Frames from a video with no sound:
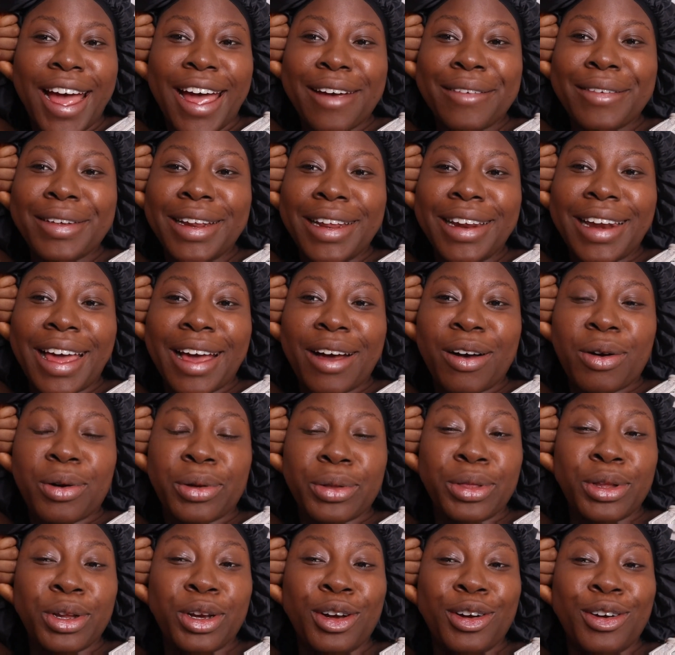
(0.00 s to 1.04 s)
I really like all
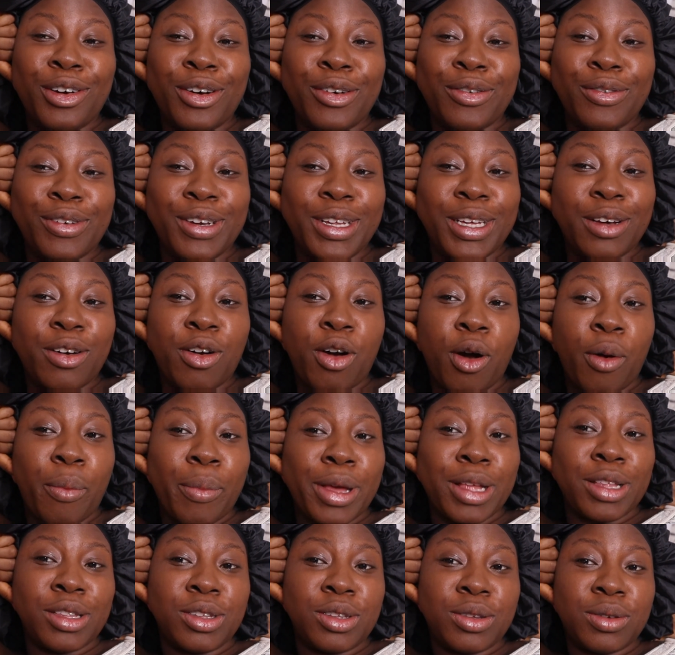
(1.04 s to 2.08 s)
the lovely
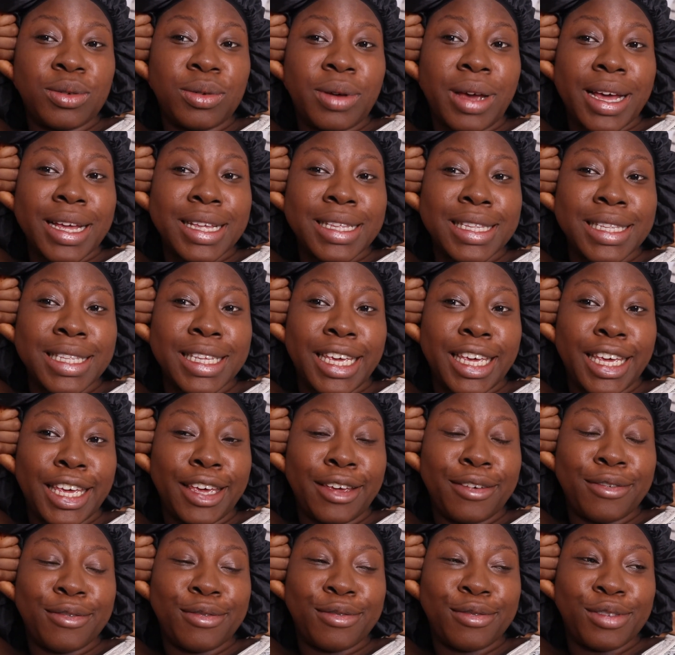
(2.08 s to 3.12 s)
comments you guys
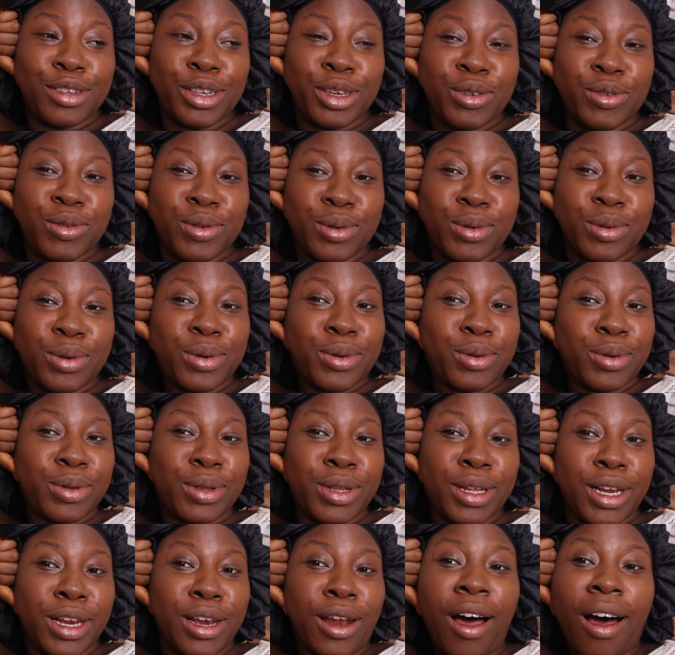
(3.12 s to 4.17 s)
give, you know, all
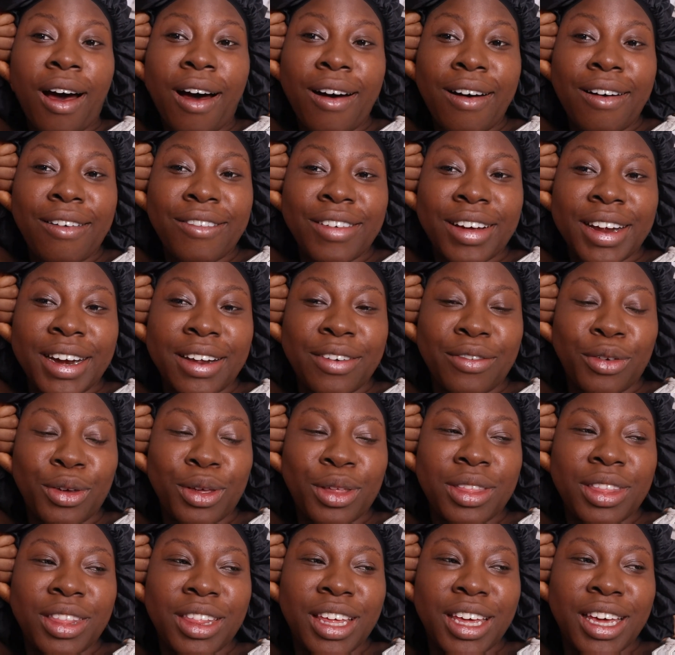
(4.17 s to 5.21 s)
the love and
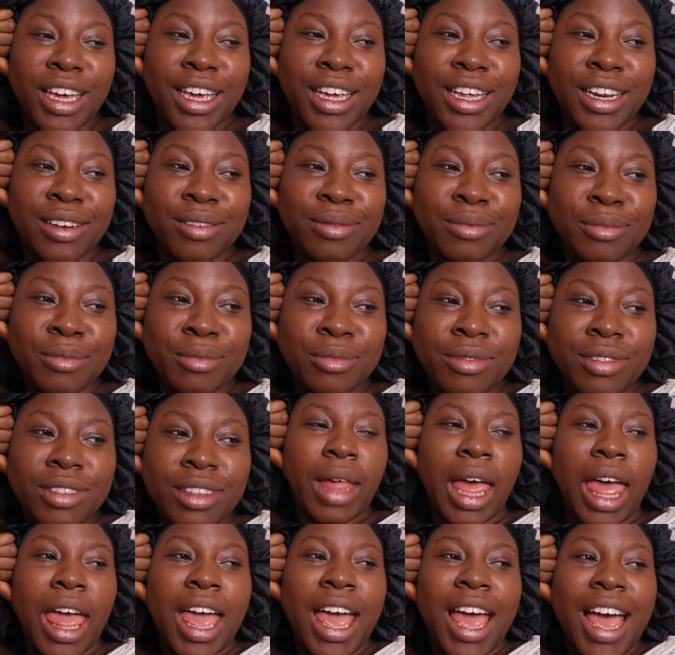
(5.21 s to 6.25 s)
everything.
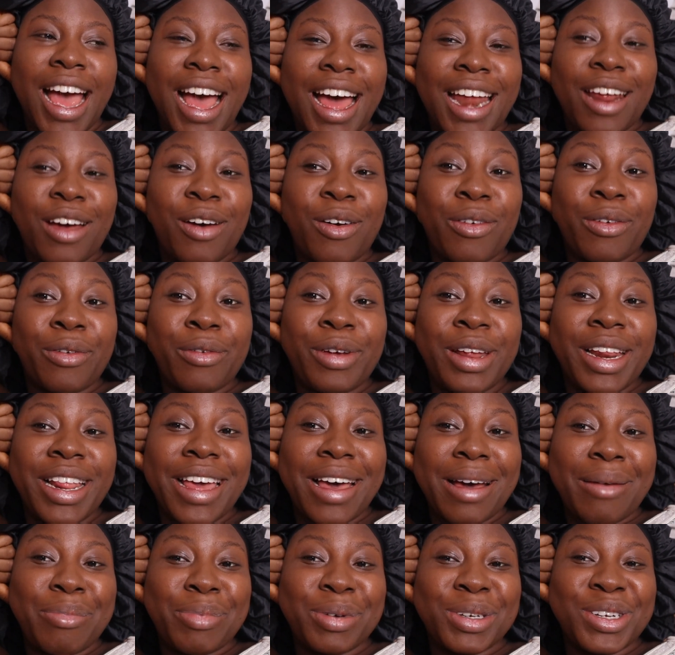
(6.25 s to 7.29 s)
And I would really
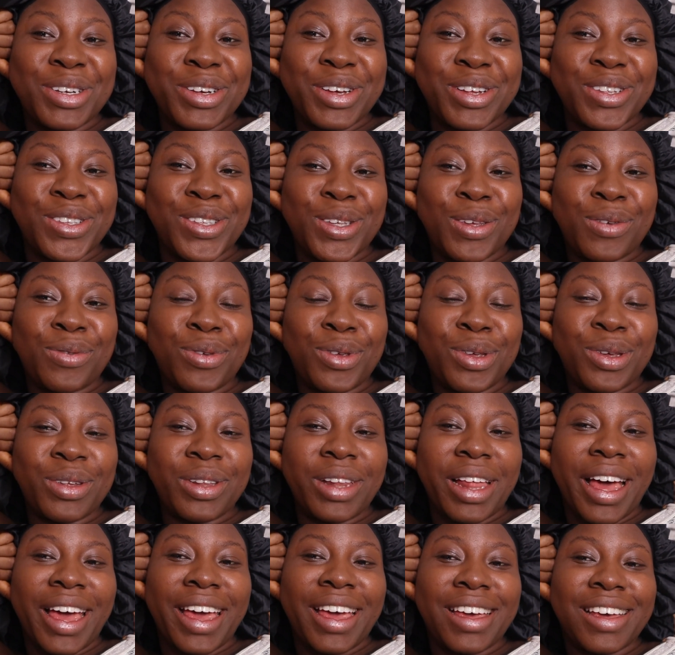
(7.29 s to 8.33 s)
appreciate if you
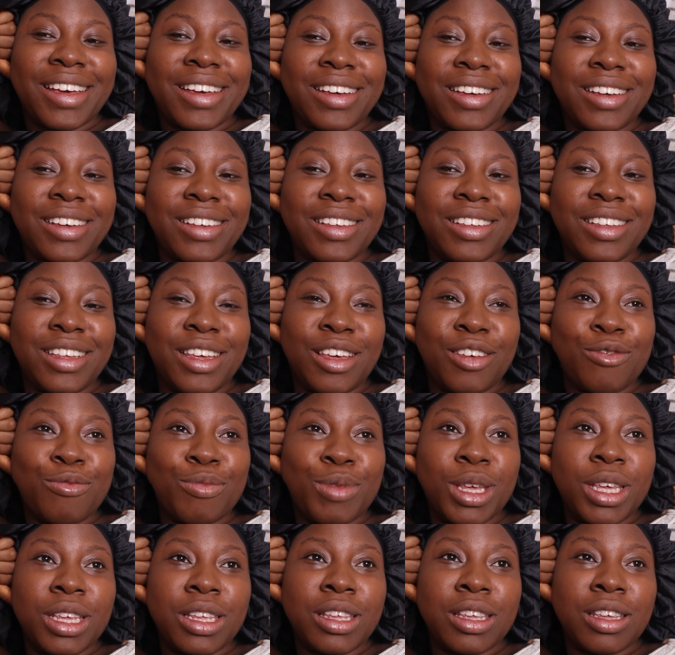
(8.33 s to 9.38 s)
like give
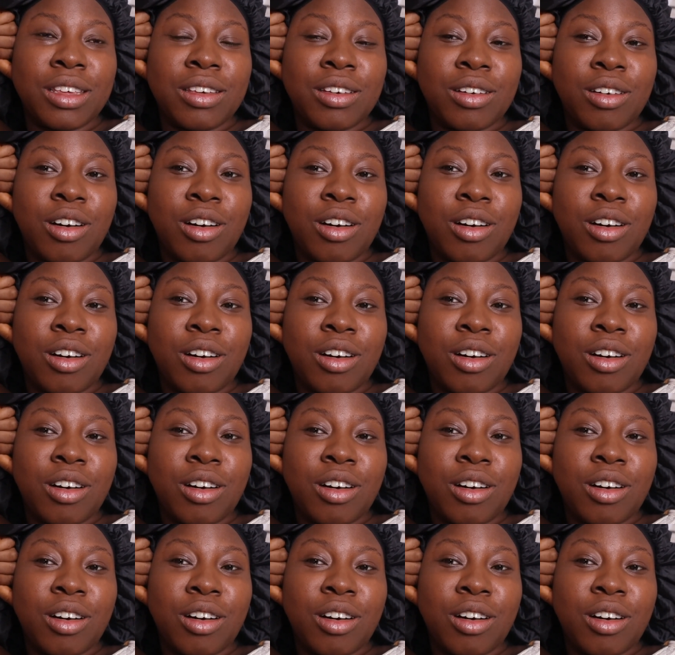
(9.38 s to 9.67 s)
me